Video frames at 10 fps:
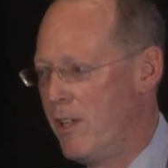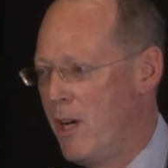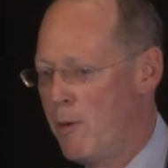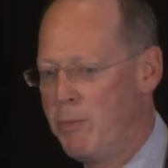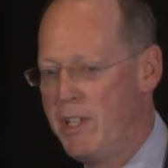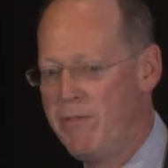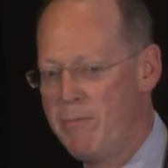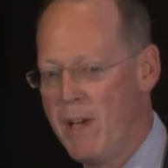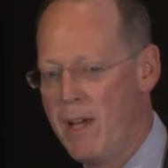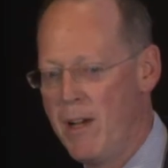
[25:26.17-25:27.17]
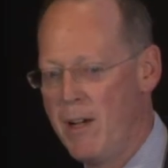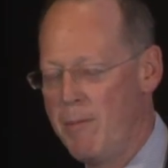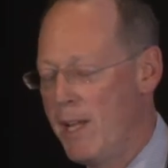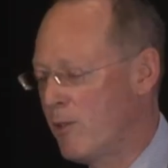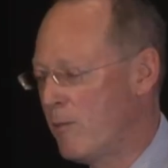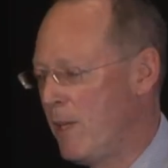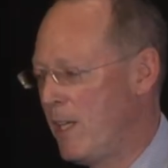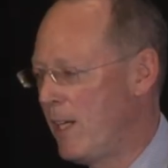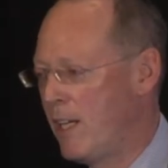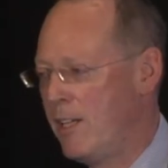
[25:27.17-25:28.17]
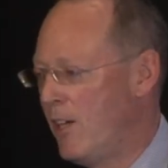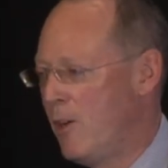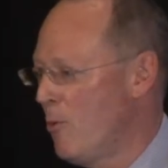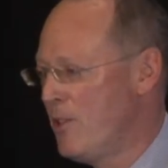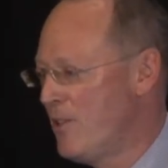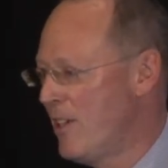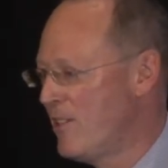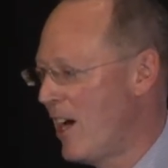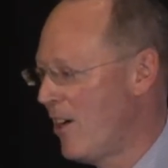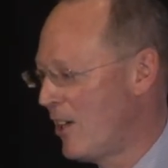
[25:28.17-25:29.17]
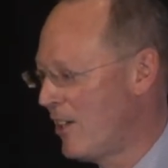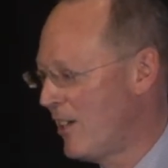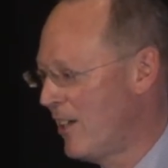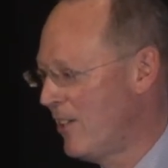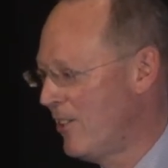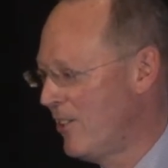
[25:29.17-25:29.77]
a brief medical meeting, and wasn't entirely clear